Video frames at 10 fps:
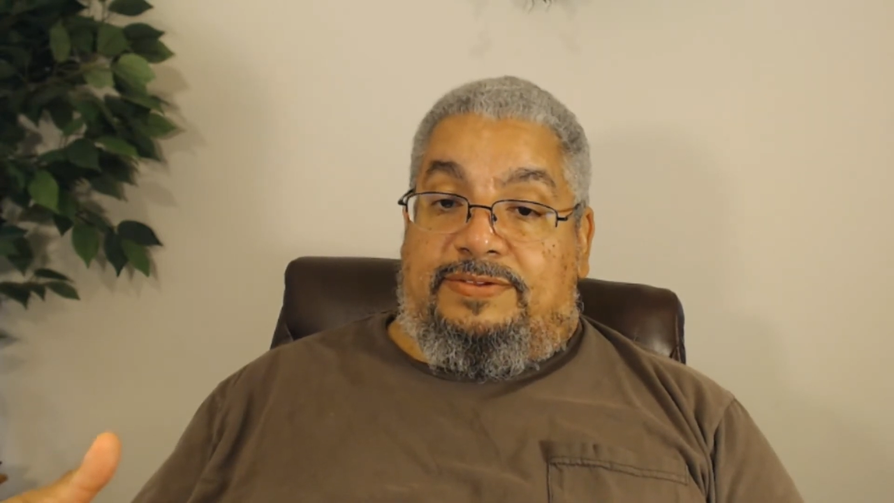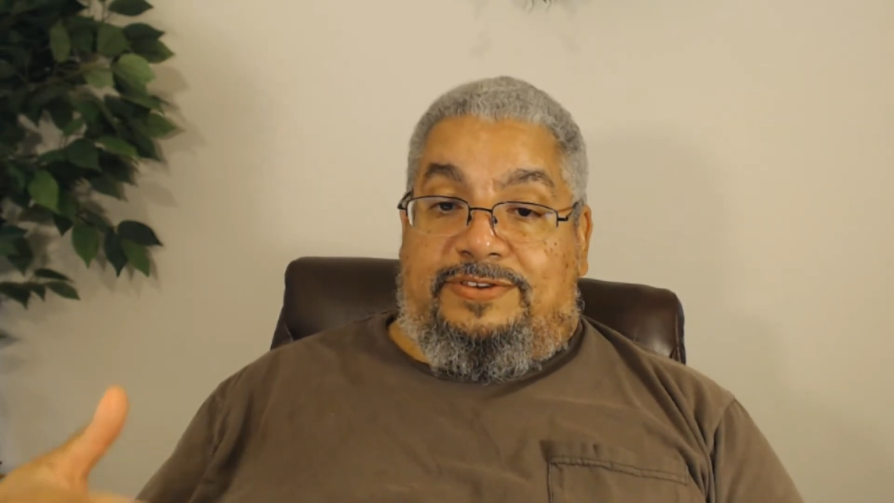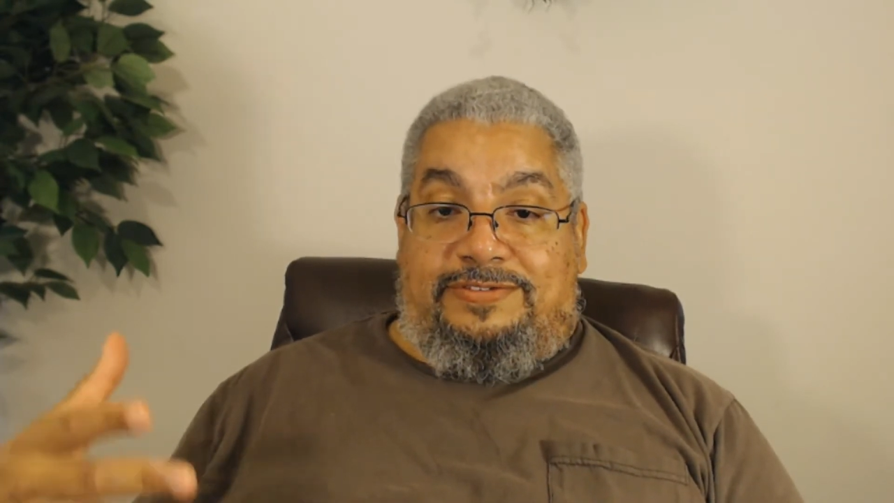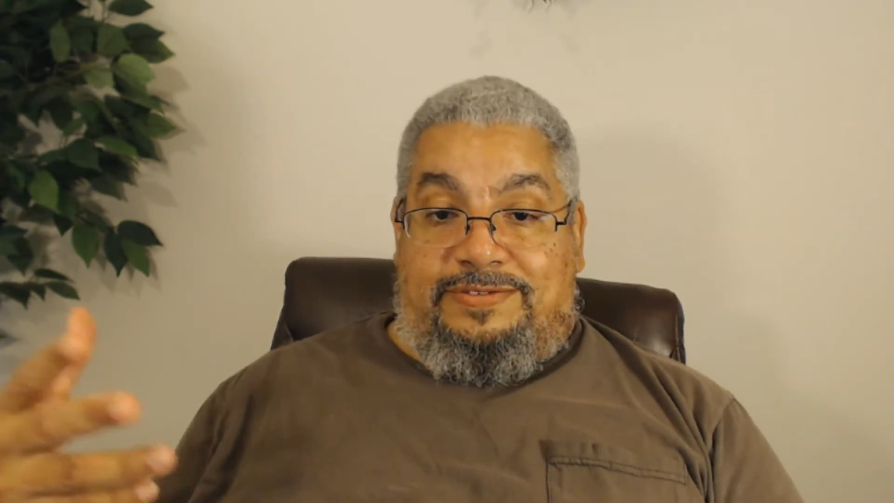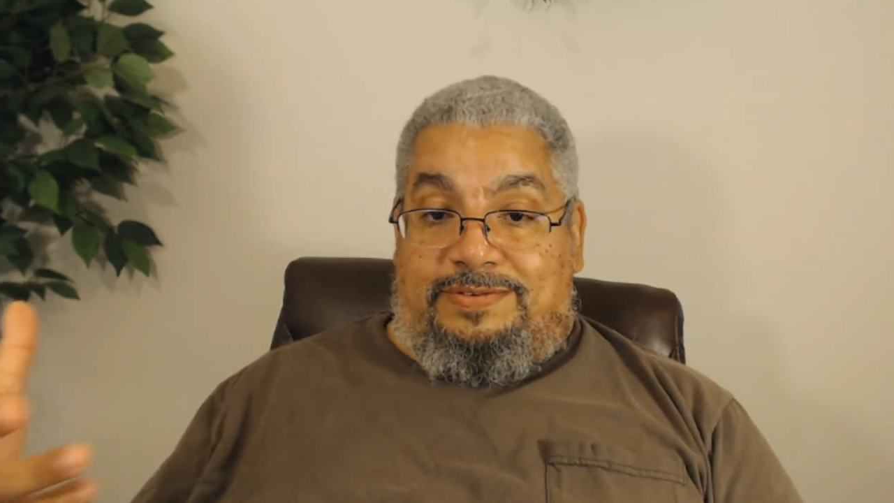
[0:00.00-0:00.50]

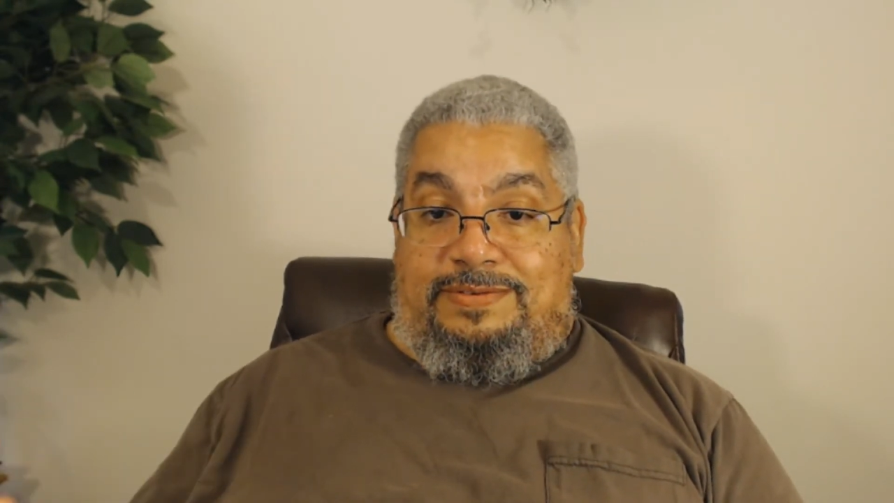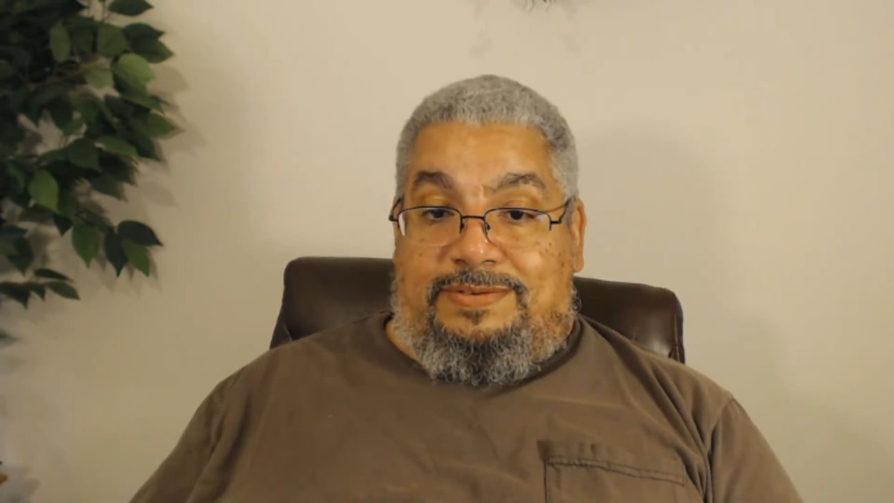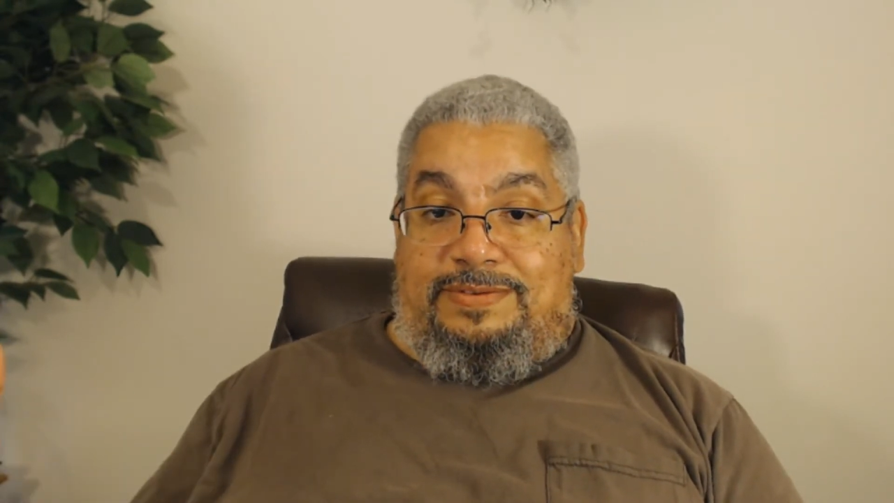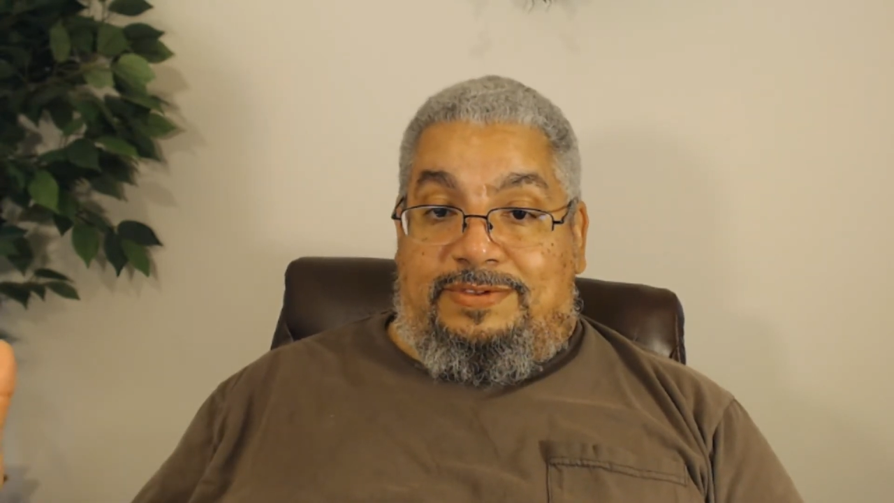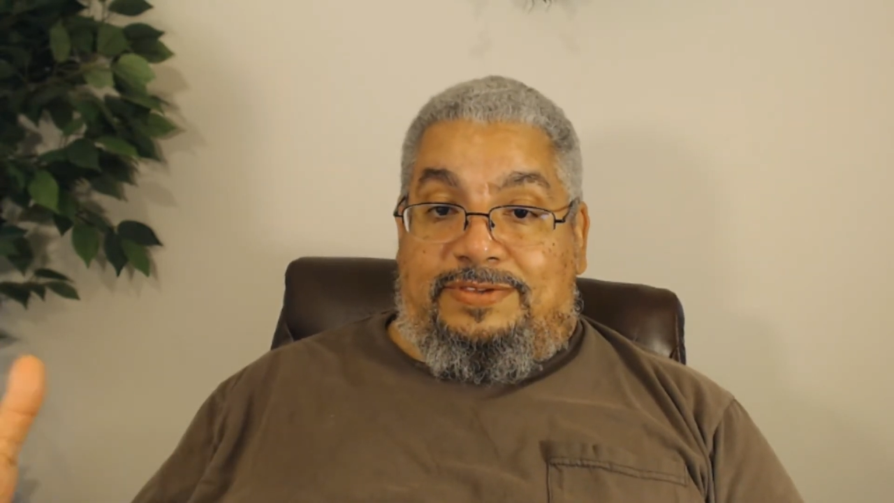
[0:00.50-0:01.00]

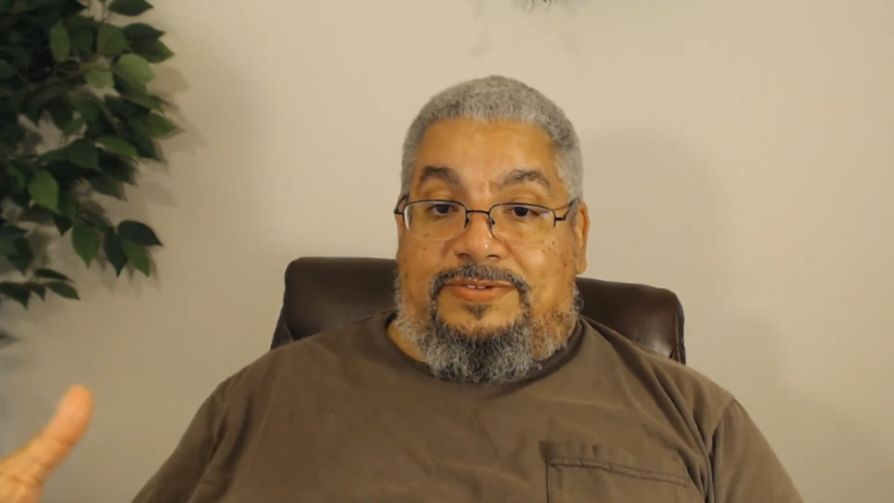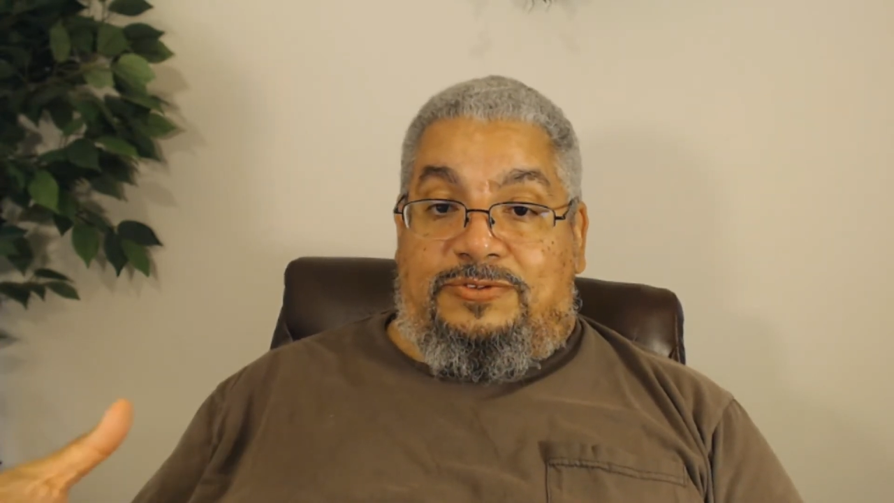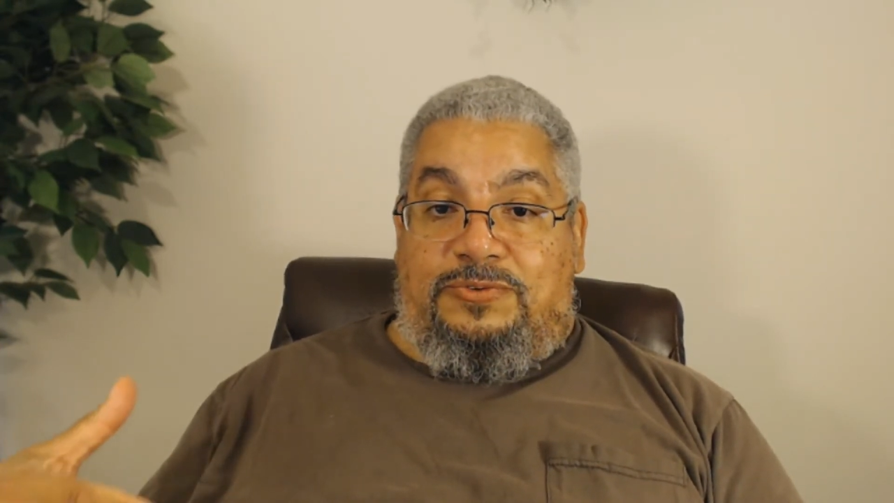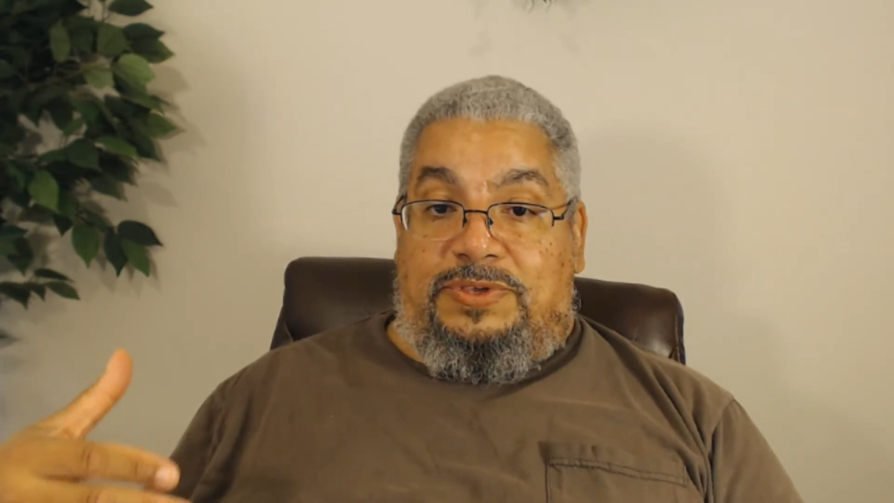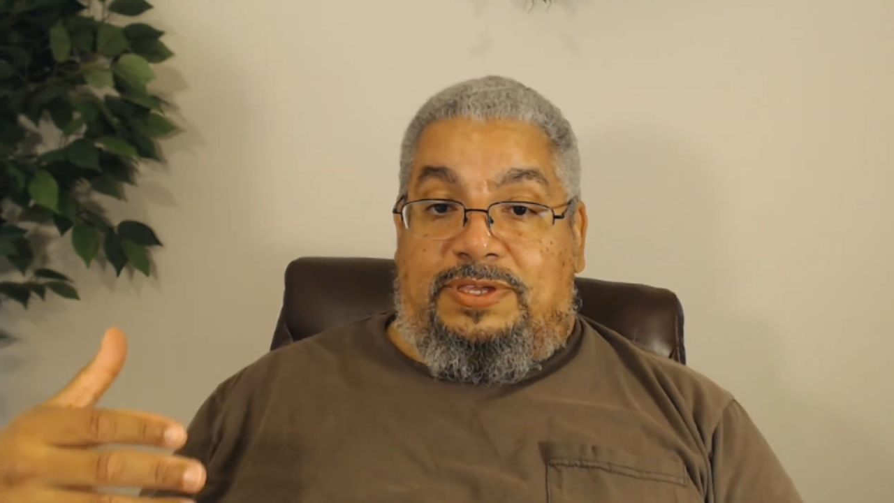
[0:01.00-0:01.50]

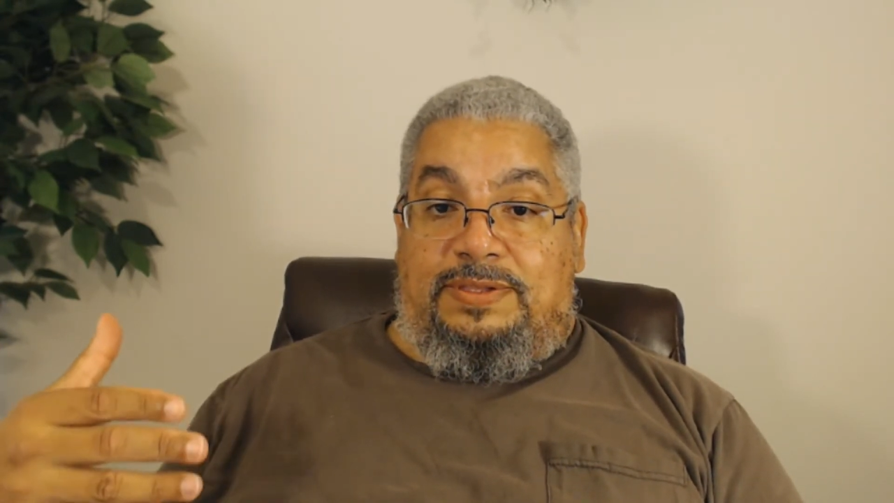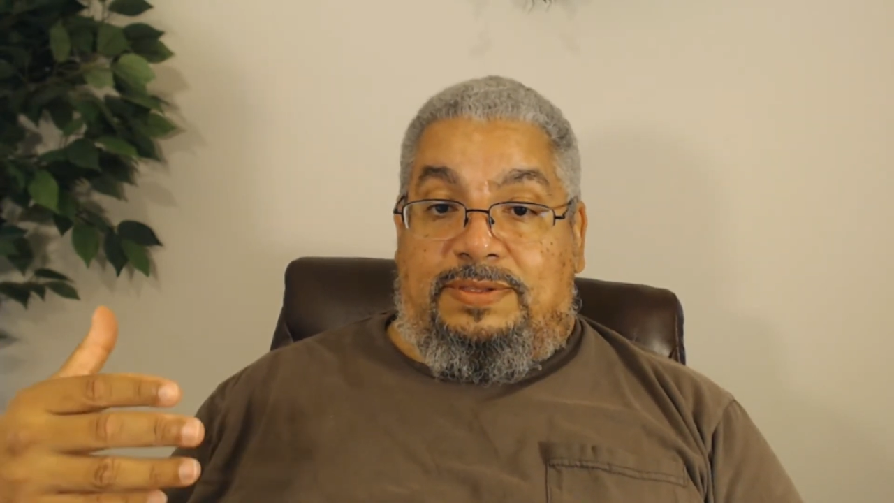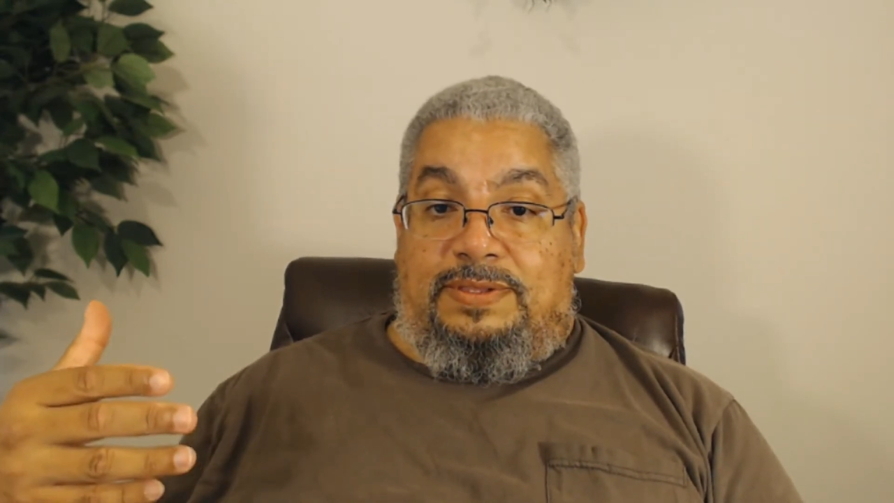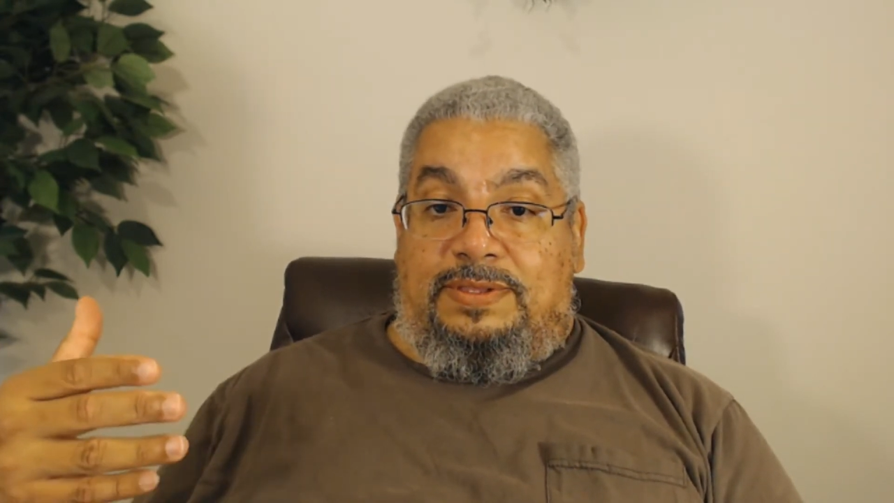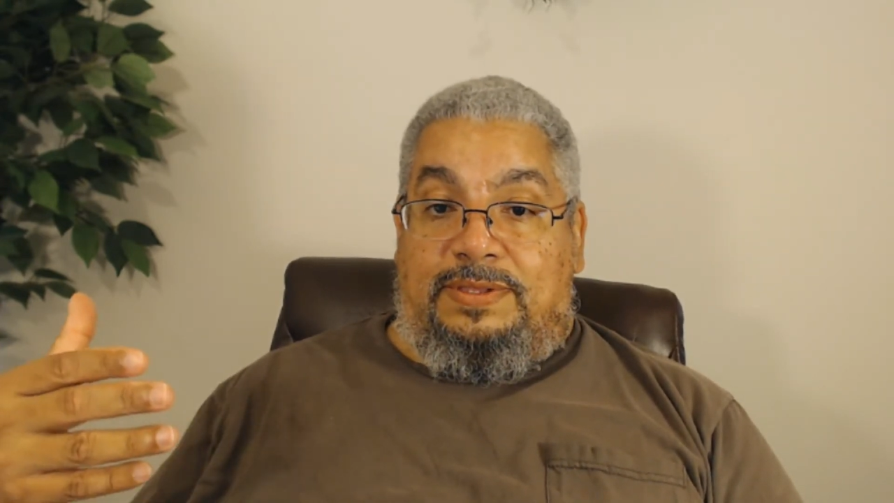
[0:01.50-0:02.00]
just doing